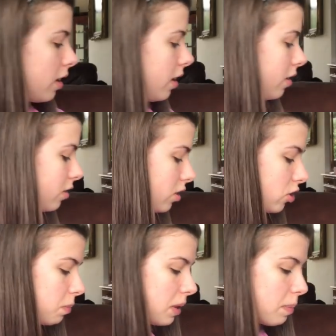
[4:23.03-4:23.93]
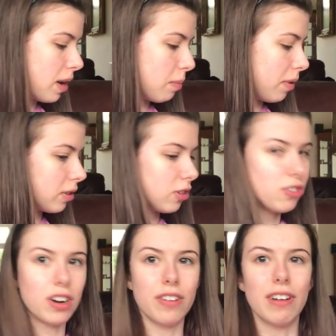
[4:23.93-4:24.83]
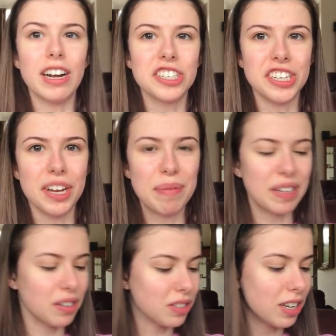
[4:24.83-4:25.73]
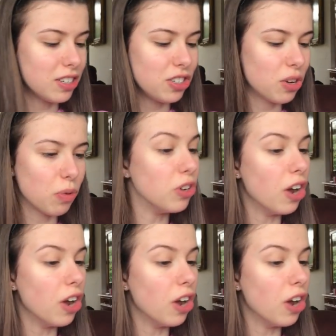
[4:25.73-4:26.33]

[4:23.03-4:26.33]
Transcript: It used to just be a pump because I was trying to ration it, but then I was like, do you know what?